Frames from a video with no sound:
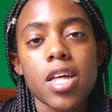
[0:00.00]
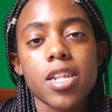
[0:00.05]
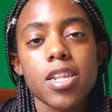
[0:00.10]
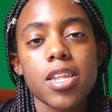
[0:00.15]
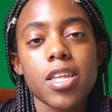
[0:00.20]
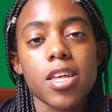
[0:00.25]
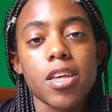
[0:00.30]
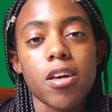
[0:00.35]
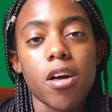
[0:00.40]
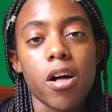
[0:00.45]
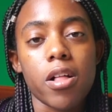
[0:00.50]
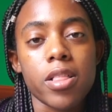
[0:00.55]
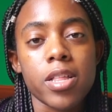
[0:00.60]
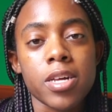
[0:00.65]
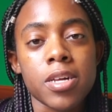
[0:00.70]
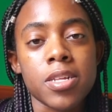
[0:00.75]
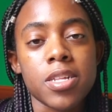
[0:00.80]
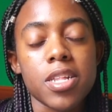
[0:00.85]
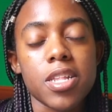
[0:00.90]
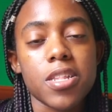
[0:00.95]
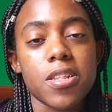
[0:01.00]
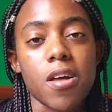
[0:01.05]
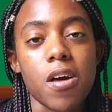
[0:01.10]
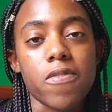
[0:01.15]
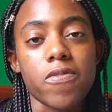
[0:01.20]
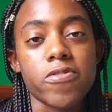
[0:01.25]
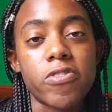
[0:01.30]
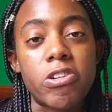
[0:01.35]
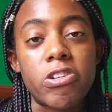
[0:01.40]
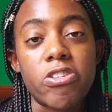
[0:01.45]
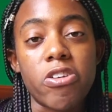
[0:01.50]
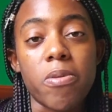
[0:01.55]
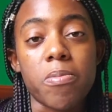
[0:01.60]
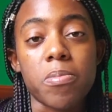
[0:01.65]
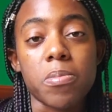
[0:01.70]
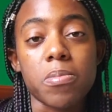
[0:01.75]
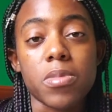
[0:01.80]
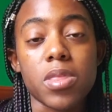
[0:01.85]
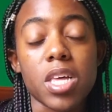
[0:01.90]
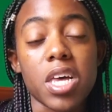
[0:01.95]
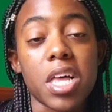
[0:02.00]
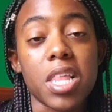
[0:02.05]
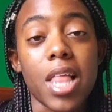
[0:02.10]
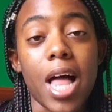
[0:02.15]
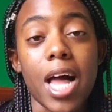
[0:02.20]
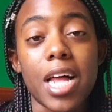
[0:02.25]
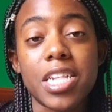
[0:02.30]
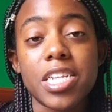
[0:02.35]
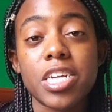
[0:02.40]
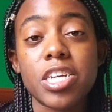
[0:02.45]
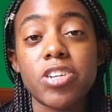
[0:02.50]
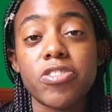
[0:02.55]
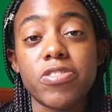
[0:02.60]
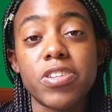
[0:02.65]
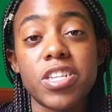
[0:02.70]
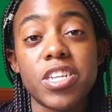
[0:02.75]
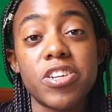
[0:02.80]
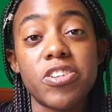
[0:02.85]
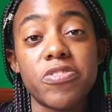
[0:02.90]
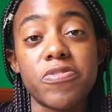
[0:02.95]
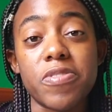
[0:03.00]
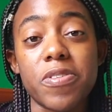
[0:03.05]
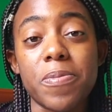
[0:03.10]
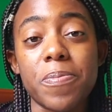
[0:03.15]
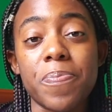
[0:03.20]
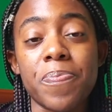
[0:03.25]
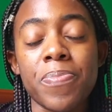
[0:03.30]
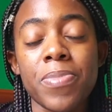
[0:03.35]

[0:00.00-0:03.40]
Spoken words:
Teala suffers from the classic syndrome